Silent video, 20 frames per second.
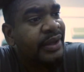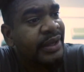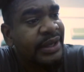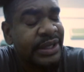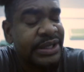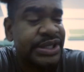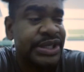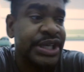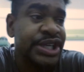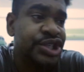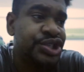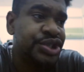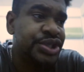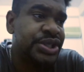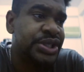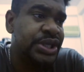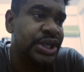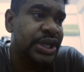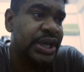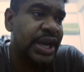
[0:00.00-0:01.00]
it's
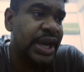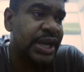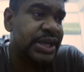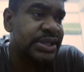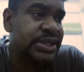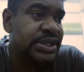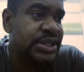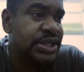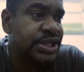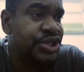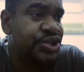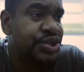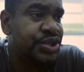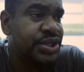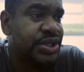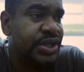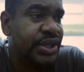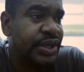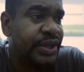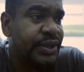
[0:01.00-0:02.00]
interesting, guys. It's interesting.